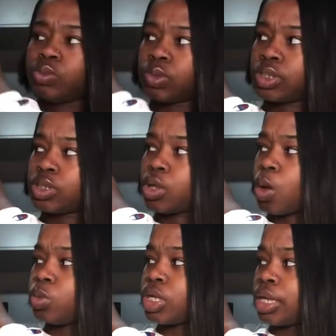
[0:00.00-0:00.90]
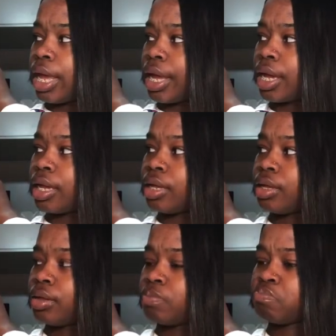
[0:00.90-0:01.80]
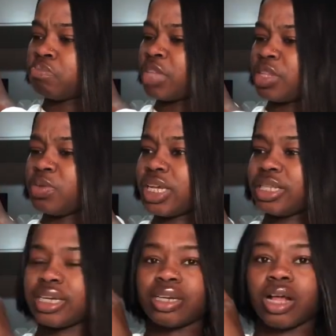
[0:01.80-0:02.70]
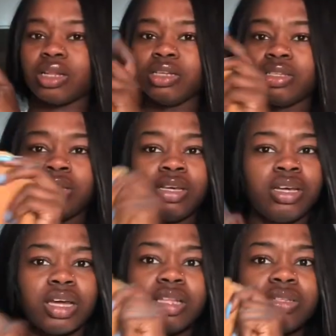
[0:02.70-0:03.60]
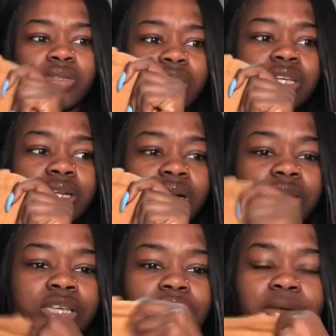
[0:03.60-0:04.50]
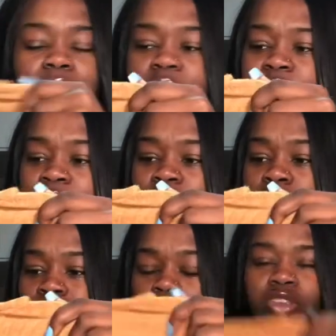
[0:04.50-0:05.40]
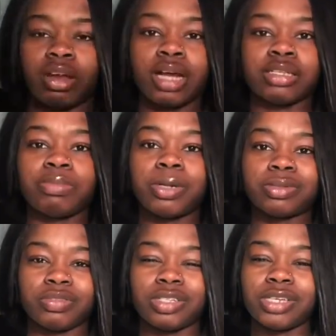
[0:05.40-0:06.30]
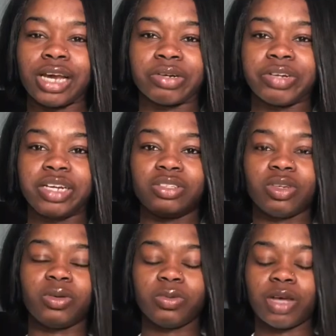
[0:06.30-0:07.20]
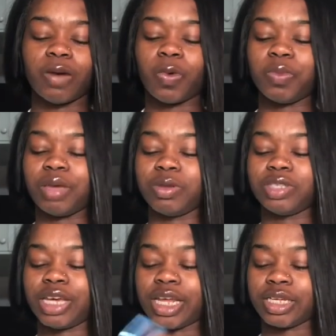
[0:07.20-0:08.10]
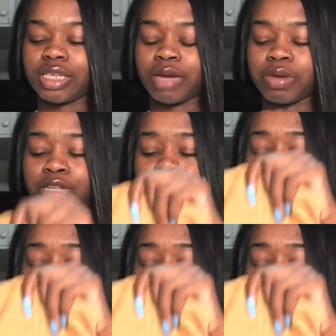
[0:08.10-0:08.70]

was only like, I think it's like $10. I think it's like $10, yeah. Sorry guys, I popped off the tag already, so I won't be able to tell you the exact price, but